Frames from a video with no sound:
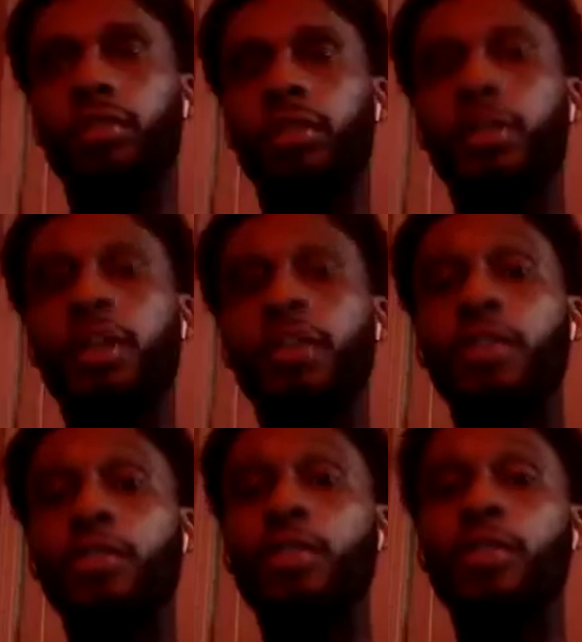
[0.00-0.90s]
Yeah, that
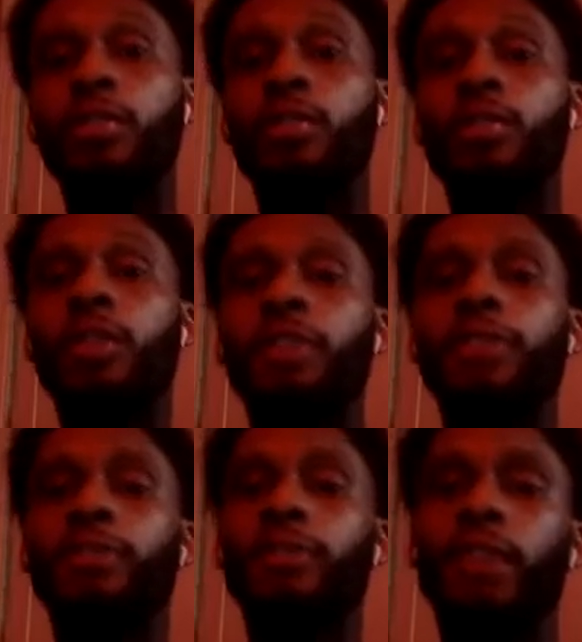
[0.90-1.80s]
destroyed his whole life.
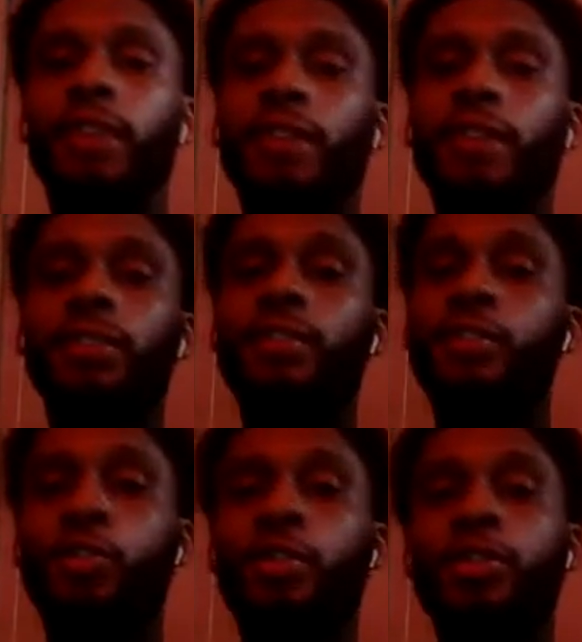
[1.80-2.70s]
Like it didn't
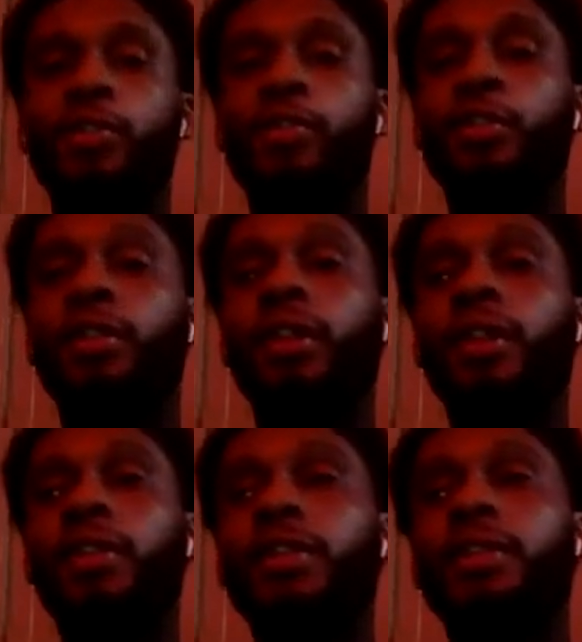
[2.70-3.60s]
destroy his career. Like
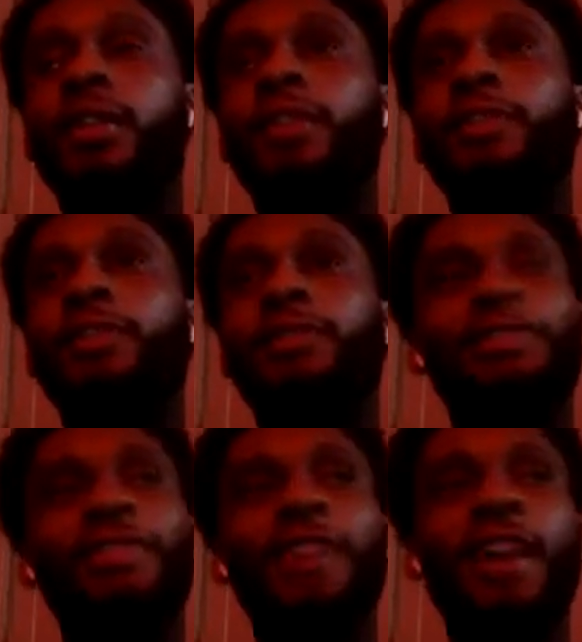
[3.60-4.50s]
his life
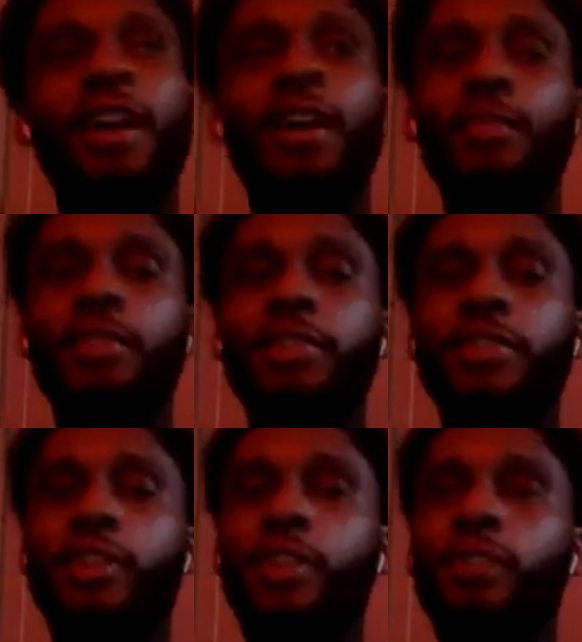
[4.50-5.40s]
been
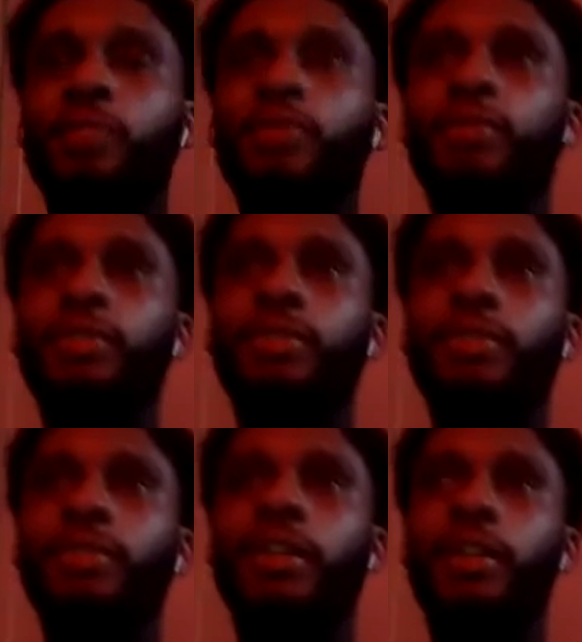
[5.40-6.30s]
terrible since
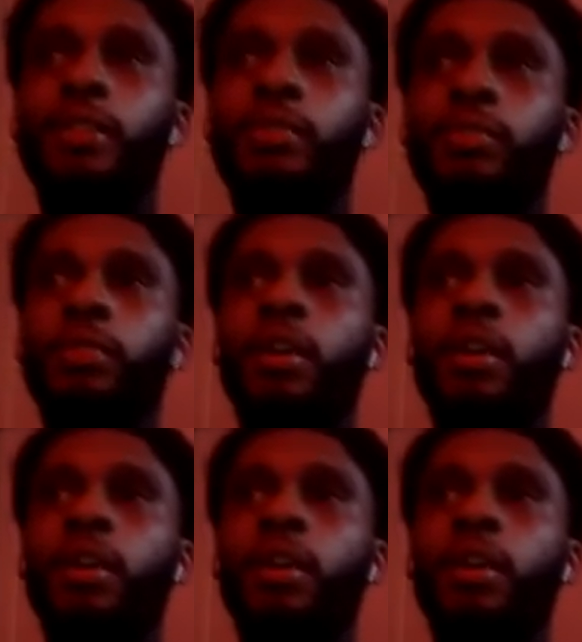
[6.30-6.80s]
that happened.